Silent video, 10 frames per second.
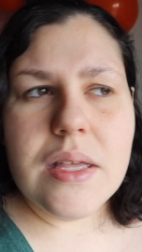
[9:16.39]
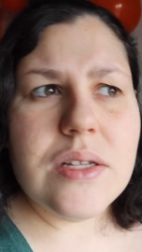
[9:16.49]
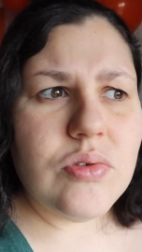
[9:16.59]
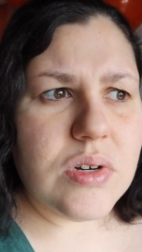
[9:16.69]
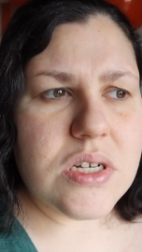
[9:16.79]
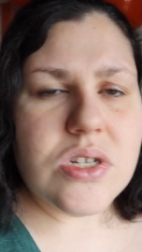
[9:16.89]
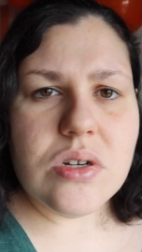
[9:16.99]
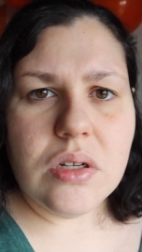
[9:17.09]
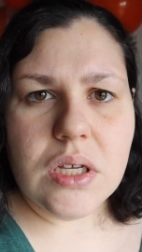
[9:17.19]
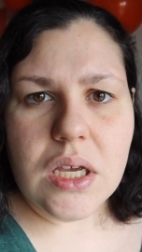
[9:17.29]
think
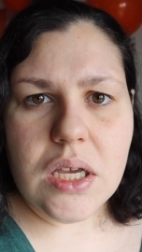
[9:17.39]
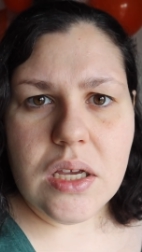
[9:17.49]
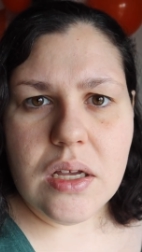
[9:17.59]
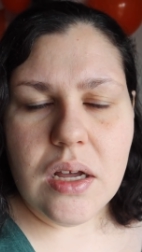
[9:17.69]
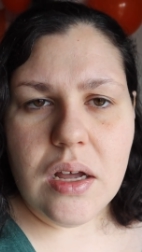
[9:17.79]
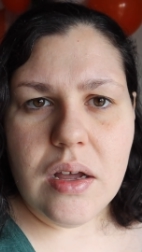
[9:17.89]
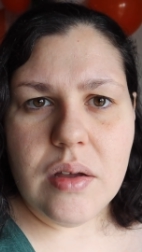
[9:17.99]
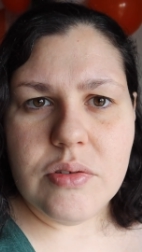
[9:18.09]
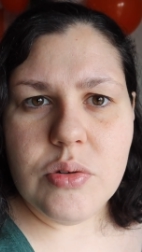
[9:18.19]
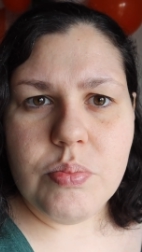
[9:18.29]
traditionally
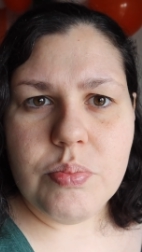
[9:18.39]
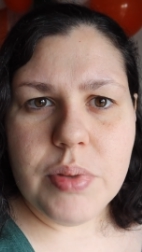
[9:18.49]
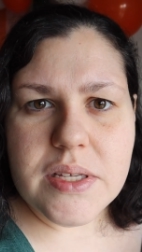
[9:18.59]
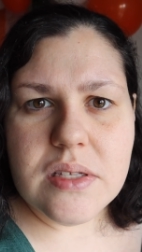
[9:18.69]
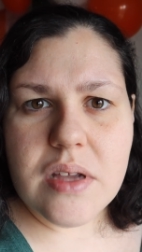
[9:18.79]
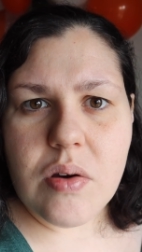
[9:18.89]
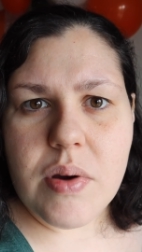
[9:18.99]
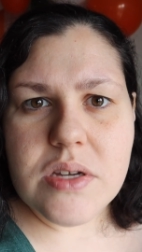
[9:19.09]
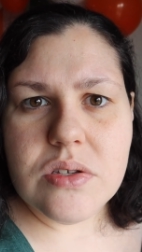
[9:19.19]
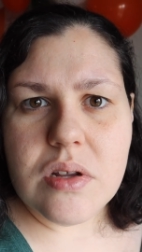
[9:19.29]
you place the
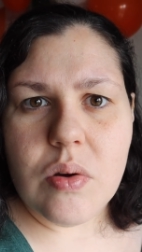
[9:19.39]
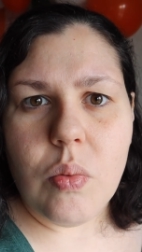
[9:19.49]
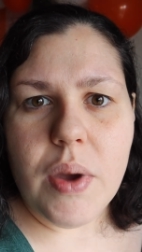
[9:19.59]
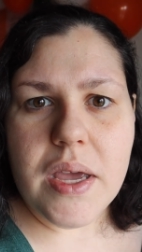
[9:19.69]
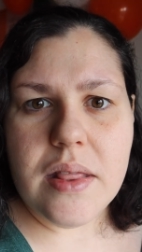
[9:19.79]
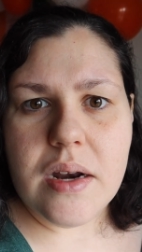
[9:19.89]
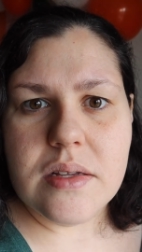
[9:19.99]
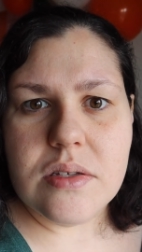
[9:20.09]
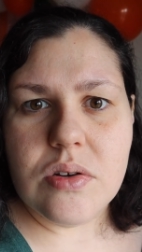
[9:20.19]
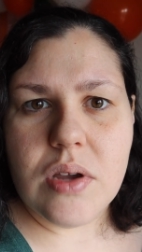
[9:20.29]
decorations in a way
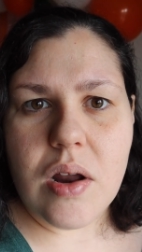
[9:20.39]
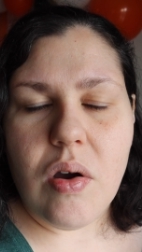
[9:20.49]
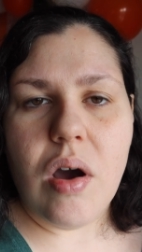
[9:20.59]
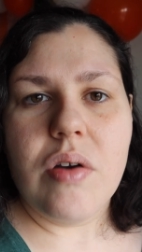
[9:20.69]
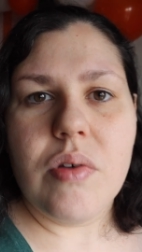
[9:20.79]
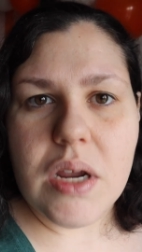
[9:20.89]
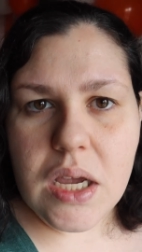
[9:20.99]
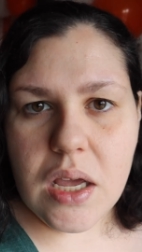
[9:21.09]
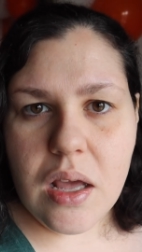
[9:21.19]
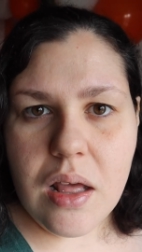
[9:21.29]
that you're kind of
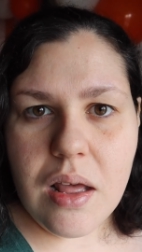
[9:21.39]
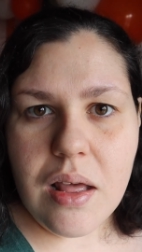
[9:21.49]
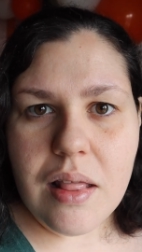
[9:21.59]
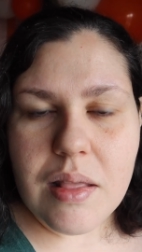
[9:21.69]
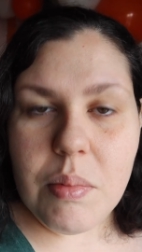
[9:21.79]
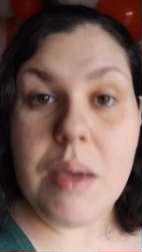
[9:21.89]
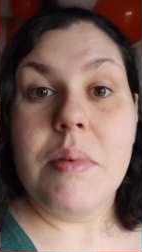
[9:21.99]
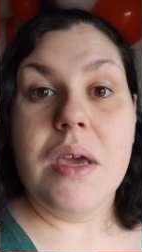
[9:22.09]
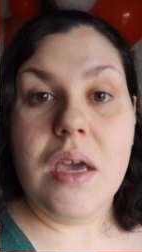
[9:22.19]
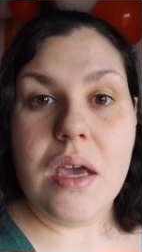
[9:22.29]
honoring the
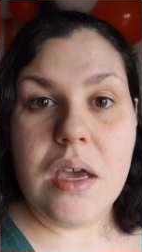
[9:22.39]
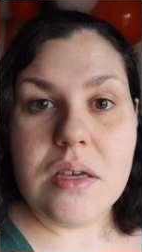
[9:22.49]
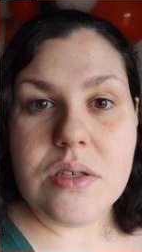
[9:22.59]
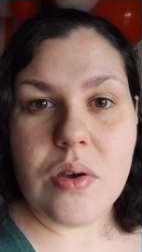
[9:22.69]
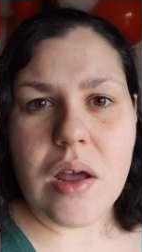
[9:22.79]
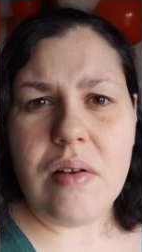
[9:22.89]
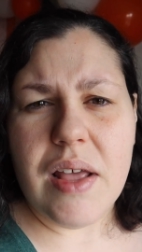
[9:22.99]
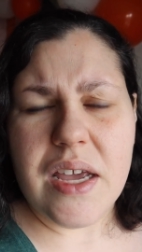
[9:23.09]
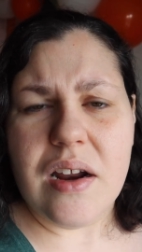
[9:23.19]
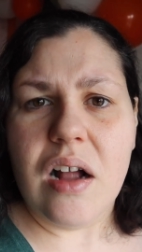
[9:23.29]
baby king, so kind of
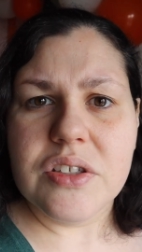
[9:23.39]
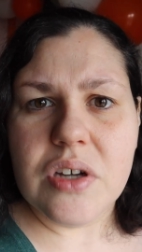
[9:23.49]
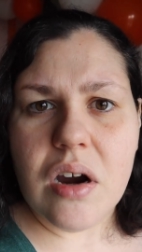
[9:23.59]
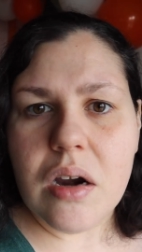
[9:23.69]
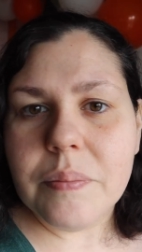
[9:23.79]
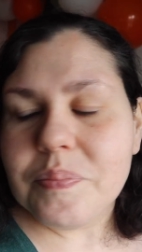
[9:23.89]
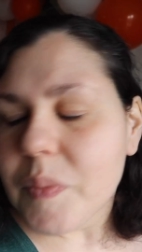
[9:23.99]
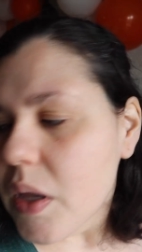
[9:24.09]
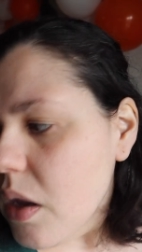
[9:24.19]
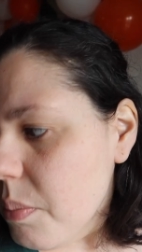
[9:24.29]
like an altar.
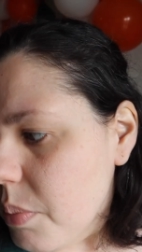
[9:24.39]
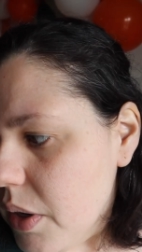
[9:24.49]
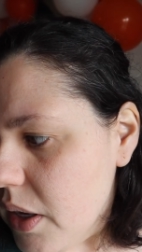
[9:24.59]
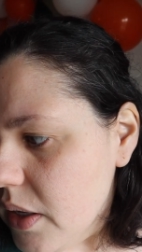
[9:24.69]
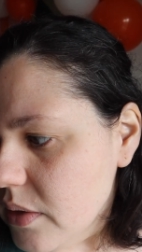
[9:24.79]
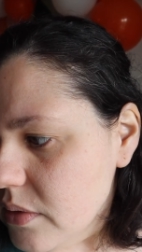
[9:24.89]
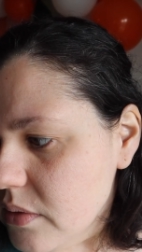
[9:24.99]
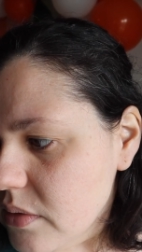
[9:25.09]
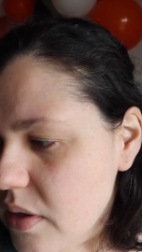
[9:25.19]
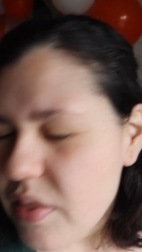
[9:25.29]
But
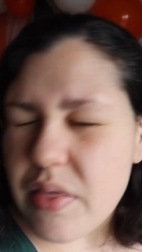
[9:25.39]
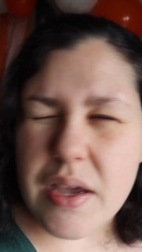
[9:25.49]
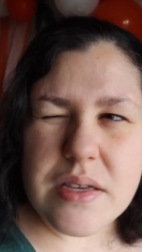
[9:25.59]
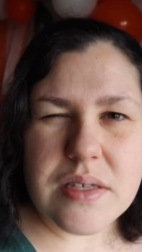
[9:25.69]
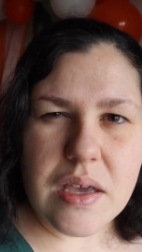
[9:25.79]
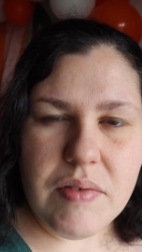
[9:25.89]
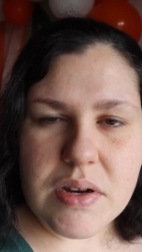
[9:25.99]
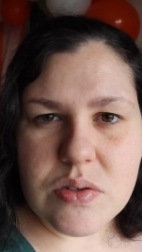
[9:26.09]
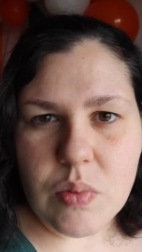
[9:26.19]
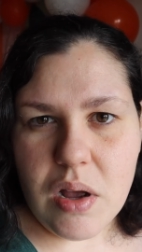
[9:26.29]
it's Thanksgiving
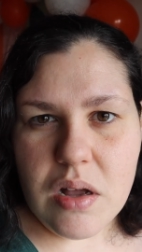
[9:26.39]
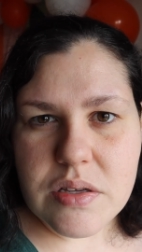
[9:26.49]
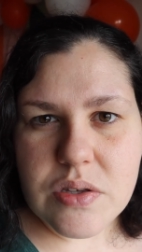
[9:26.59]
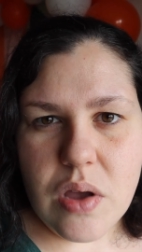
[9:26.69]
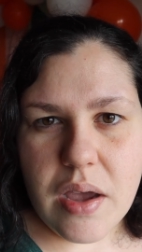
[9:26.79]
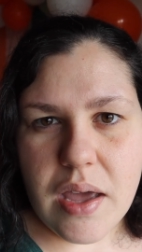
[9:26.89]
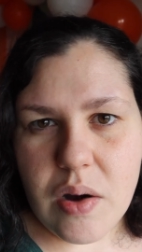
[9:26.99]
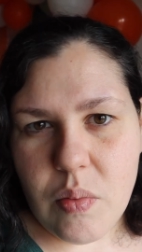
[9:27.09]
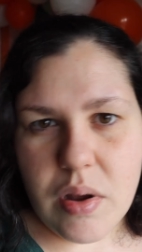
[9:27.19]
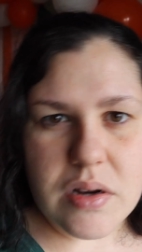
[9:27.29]
as well, so I kind
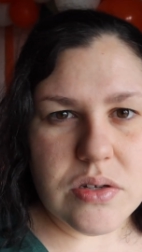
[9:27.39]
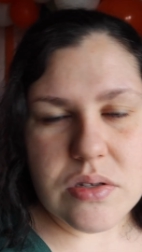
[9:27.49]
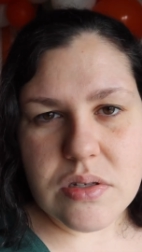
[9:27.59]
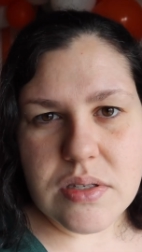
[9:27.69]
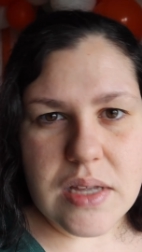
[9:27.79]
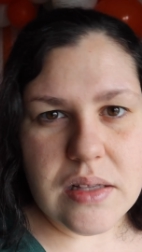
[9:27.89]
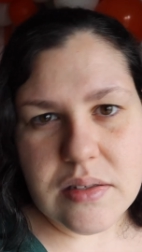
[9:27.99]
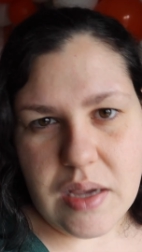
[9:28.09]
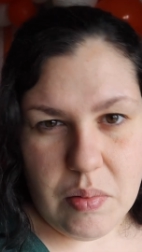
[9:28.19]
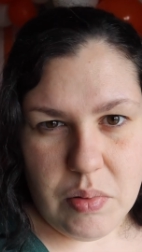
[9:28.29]
of wanted just to set the
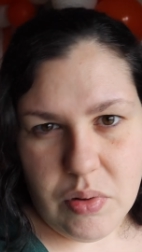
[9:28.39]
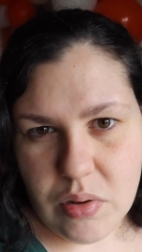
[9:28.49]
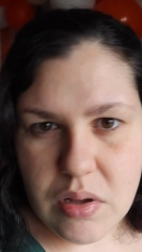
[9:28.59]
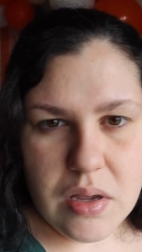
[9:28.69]
table